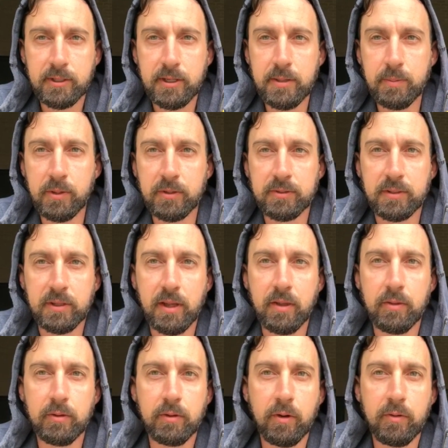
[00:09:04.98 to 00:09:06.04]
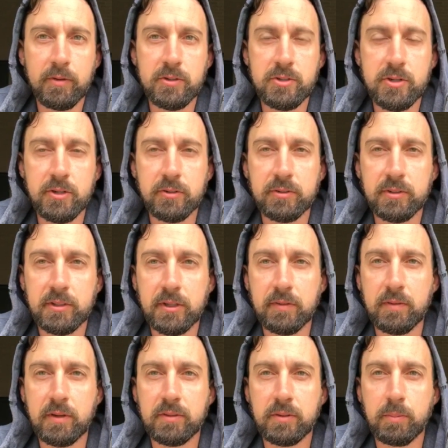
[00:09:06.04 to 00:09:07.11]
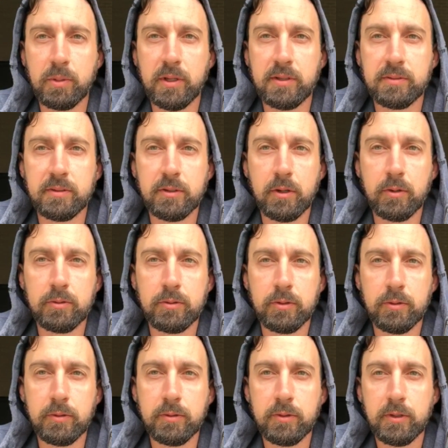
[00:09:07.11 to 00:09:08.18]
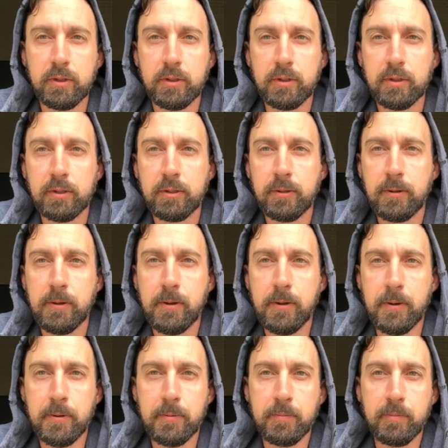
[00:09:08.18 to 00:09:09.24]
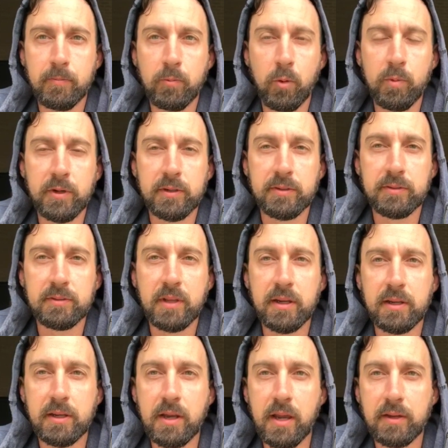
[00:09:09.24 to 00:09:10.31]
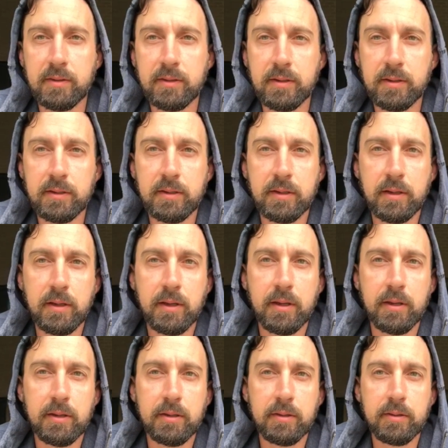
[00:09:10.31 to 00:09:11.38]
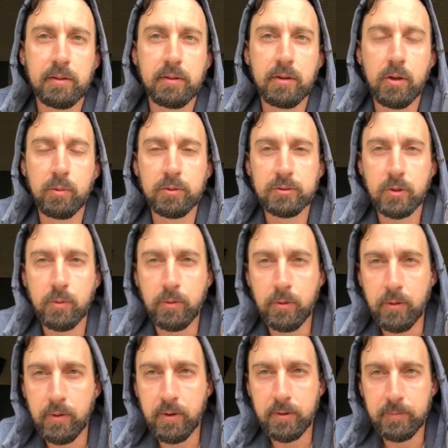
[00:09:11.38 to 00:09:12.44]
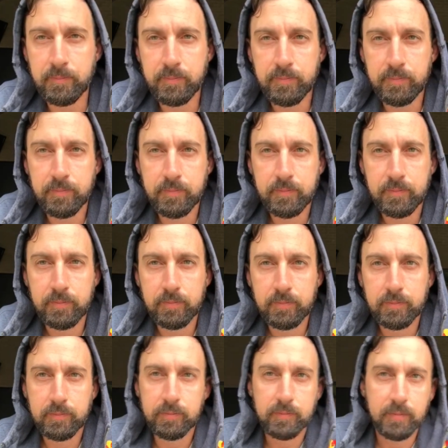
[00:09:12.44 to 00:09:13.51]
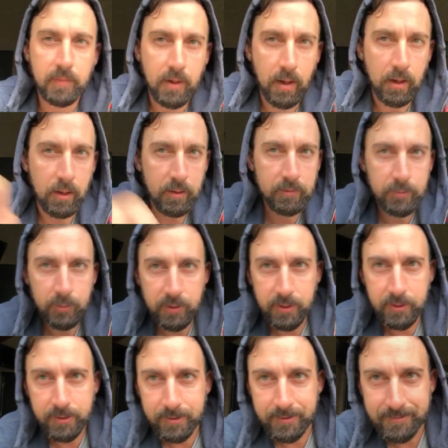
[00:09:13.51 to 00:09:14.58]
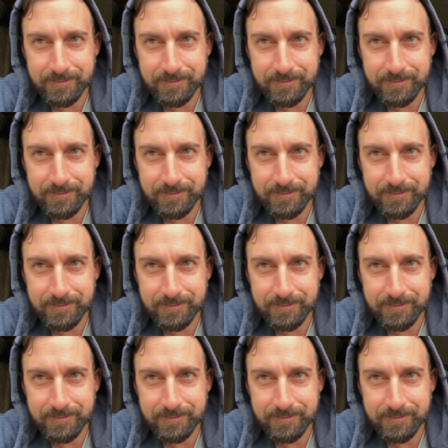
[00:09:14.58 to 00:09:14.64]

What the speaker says: keeping us together all these years and giving us a place to go to where we can stay connected and know what's going on. I love you, E.